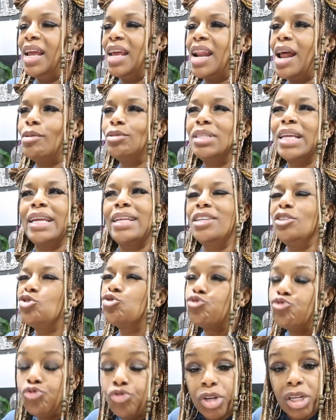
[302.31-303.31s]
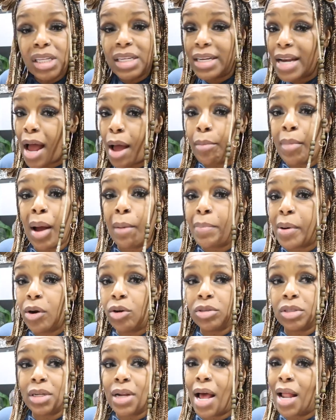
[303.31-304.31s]
And I was like, it's really not my
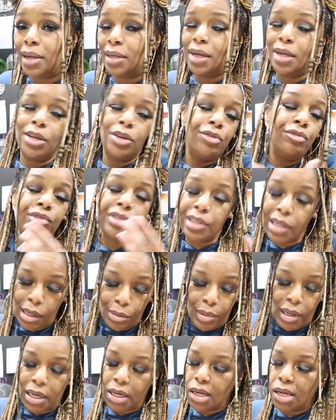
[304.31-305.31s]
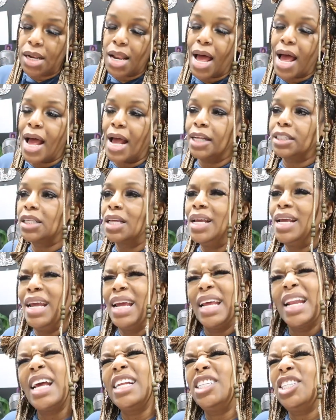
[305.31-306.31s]
personality. You've seen me in the class.
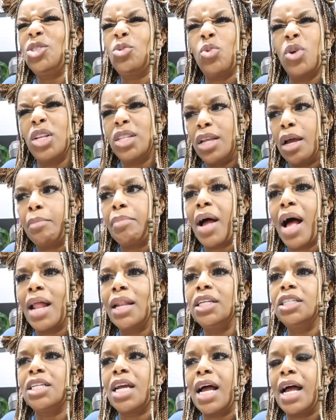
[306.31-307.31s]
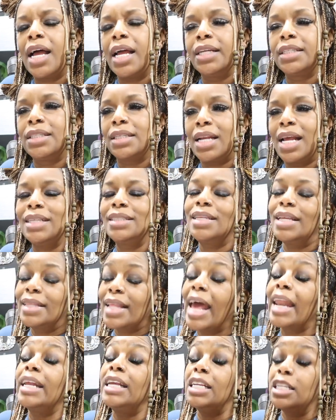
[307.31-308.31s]
And I just wanted to apologize. And I
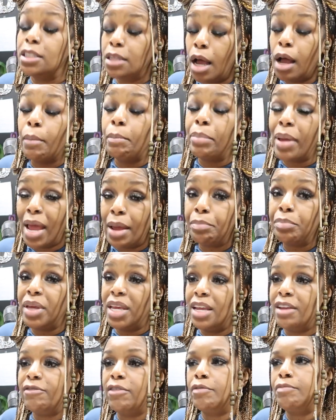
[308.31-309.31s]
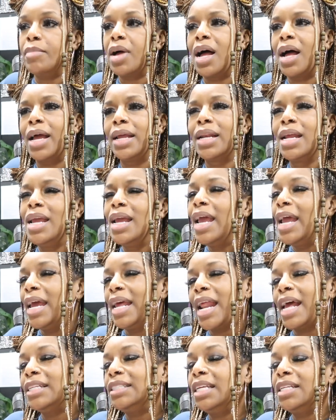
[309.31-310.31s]
said, that is a pet peeve of mine.
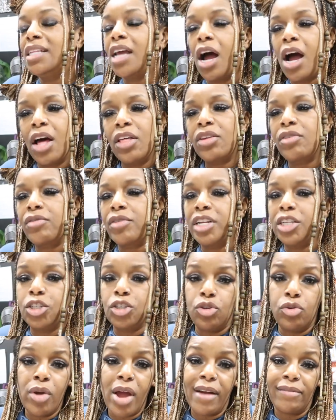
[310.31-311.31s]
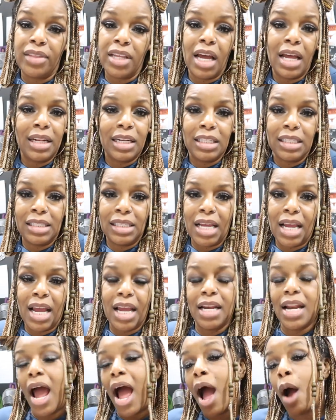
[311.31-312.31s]
And I said, the other reason you have to
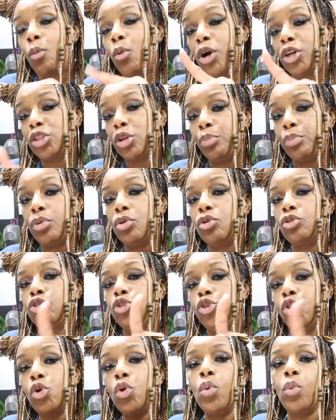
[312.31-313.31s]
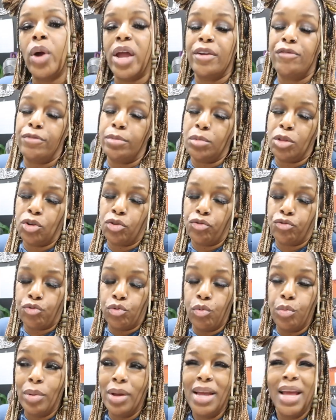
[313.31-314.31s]
understand, I wanted to pull you away from the
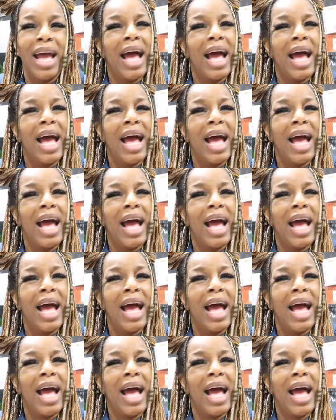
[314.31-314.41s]
group.